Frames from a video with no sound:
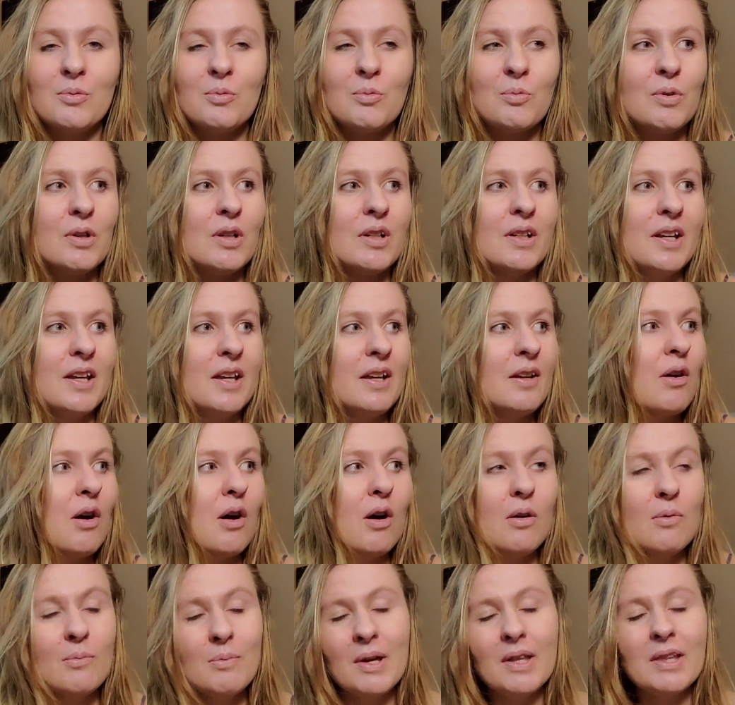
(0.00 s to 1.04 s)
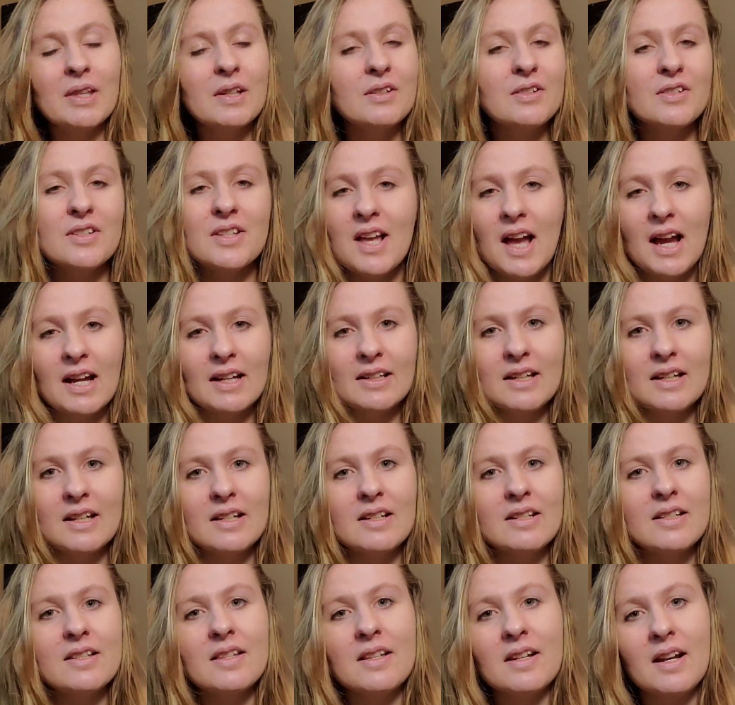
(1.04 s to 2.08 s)
working all my little side
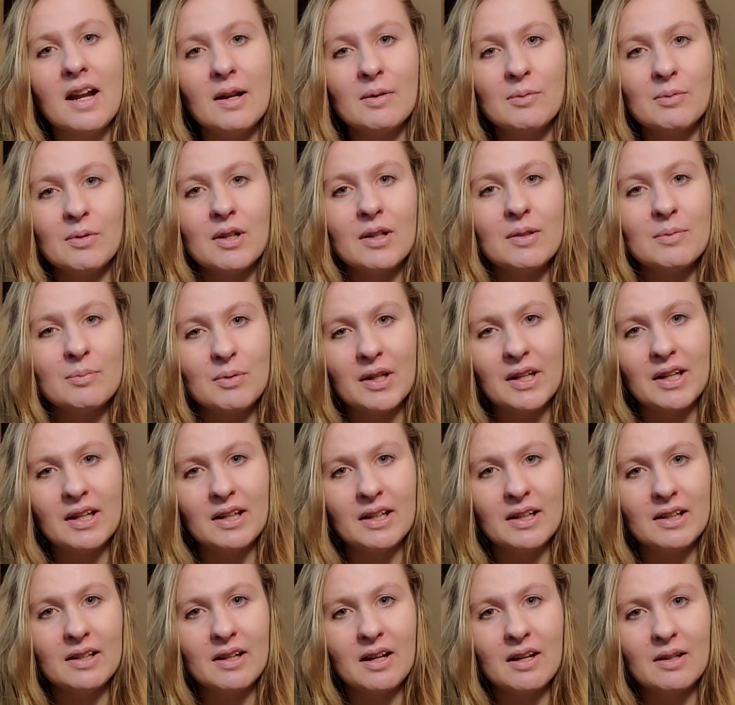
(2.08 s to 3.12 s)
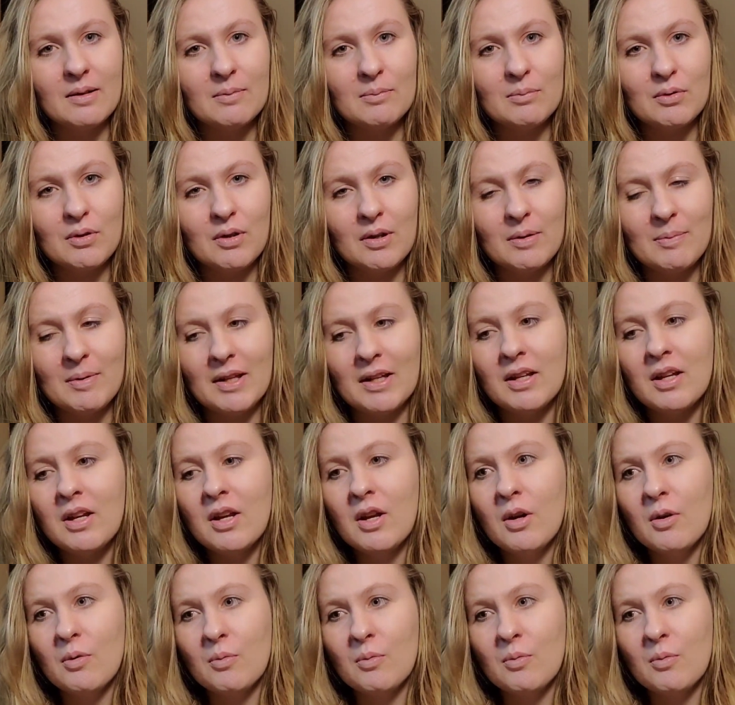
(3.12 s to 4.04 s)
gigs than I would bringing in unemployment.